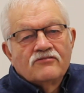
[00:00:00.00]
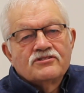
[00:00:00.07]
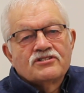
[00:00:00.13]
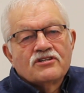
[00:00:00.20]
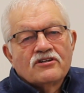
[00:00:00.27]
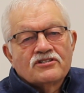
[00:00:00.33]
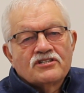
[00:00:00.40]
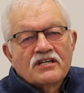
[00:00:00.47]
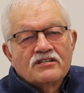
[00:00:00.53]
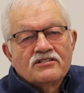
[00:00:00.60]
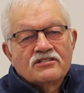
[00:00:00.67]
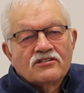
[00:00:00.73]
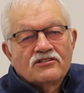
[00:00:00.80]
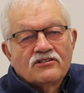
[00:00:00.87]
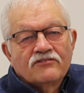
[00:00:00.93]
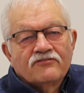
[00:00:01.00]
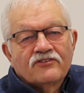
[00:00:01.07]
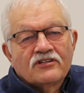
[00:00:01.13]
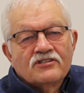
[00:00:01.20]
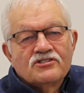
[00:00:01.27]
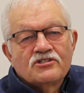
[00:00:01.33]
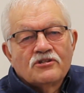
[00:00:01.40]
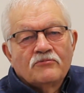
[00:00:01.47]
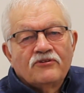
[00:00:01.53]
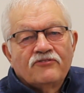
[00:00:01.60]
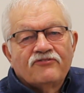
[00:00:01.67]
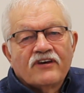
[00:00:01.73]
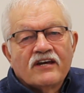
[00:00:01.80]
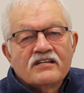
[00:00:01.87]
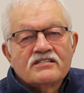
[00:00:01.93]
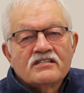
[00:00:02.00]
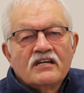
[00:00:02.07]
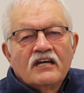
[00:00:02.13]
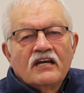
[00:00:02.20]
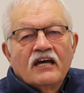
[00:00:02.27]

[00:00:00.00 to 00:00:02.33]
Research Institute for Consumer Affairs.